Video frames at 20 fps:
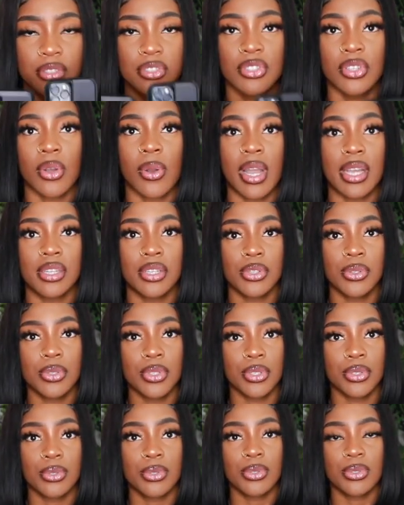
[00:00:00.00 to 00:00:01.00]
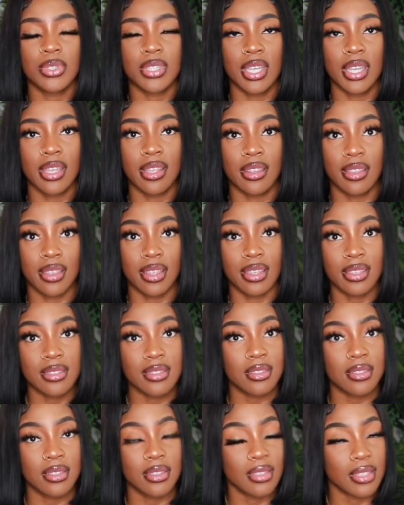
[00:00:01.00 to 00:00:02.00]
So I do use
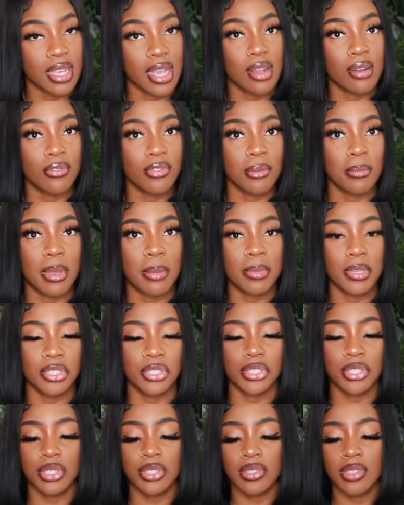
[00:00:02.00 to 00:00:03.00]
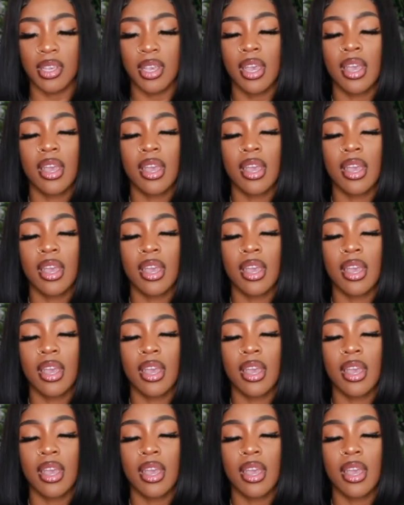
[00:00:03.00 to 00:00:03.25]
this now for my pictures,